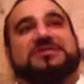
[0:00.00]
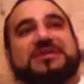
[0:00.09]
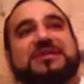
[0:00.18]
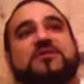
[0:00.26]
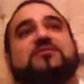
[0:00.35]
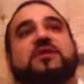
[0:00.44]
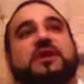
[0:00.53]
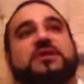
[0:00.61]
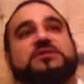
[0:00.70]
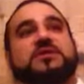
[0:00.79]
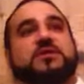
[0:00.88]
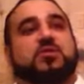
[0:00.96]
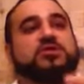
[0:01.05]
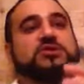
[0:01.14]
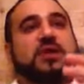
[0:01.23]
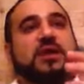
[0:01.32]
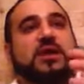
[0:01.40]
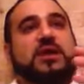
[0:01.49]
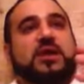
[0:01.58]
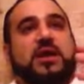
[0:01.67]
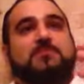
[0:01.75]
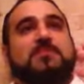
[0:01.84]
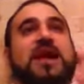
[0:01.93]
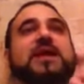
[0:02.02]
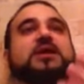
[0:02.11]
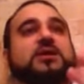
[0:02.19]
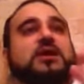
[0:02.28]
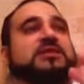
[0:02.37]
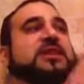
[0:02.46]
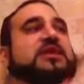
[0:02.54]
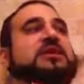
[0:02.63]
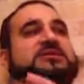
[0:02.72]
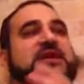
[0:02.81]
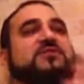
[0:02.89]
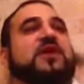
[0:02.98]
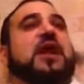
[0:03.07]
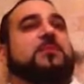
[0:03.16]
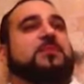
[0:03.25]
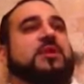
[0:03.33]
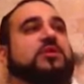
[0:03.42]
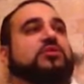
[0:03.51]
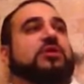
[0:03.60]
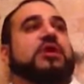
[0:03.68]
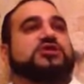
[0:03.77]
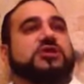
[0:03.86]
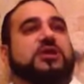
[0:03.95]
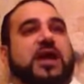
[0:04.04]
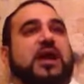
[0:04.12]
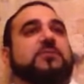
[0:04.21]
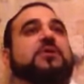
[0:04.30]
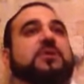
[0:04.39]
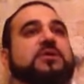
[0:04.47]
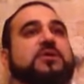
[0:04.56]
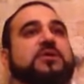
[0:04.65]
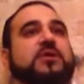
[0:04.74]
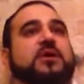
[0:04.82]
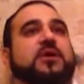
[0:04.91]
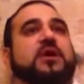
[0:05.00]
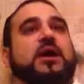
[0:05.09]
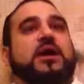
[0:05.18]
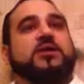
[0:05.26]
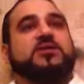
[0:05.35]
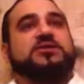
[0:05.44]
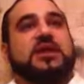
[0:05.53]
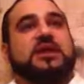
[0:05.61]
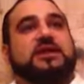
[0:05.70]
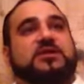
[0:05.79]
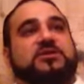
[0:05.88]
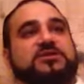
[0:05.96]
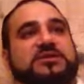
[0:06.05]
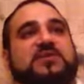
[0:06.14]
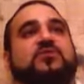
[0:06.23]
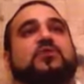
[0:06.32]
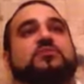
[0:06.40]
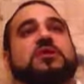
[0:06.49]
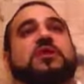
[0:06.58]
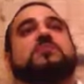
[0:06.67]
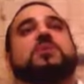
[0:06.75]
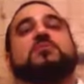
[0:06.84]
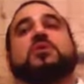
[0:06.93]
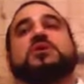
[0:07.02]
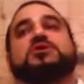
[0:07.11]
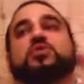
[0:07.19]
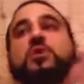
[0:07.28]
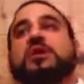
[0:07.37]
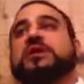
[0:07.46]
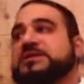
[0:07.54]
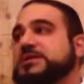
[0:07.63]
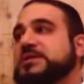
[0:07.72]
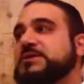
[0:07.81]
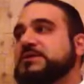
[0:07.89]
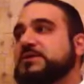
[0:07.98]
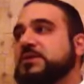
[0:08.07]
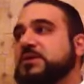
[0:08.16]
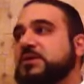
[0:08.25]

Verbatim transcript: significant, so the most immaculate thing that's ever happened in creation happened, and you're saying that there are several million people as witnesses,